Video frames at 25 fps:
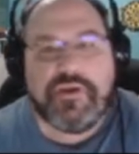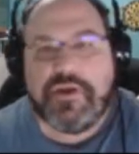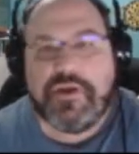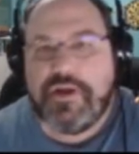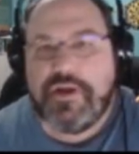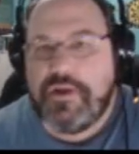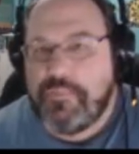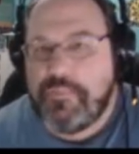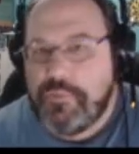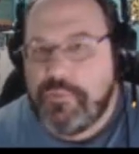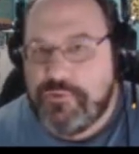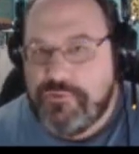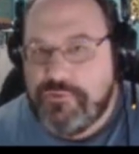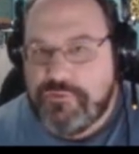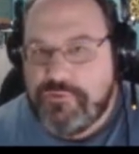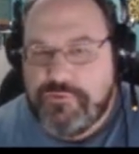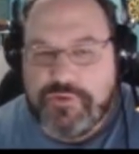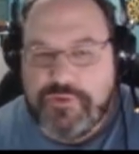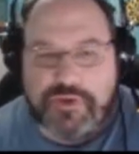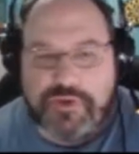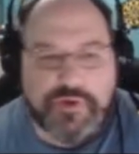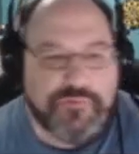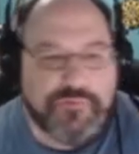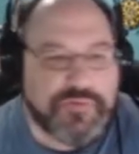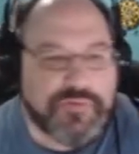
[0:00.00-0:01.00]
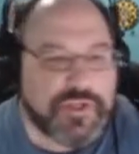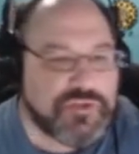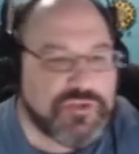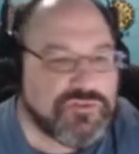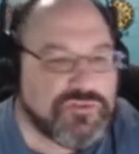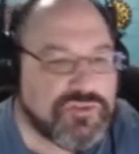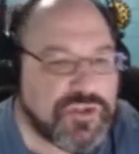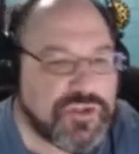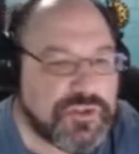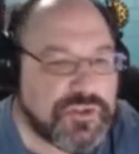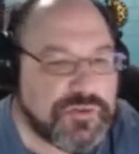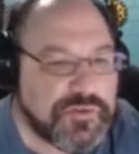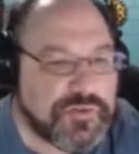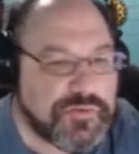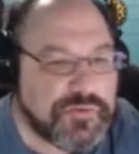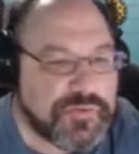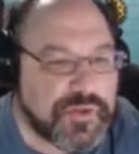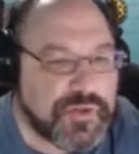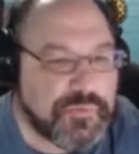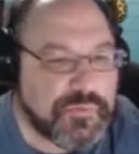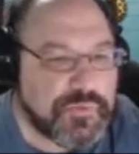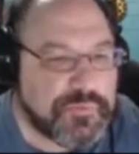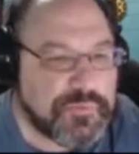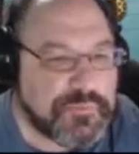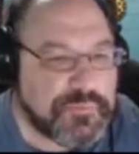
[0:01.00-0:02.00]
uh, which is the Ovation
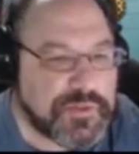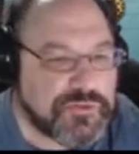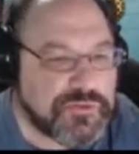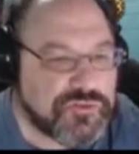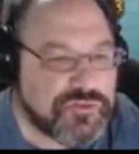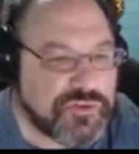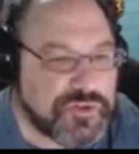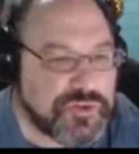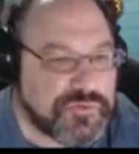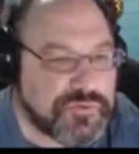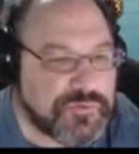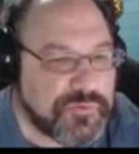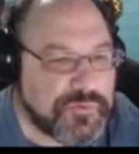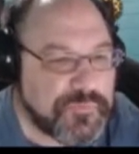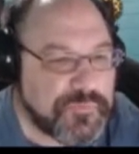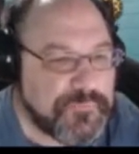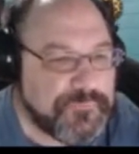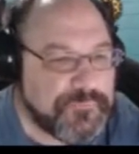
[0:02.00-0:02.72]
that we mentioned.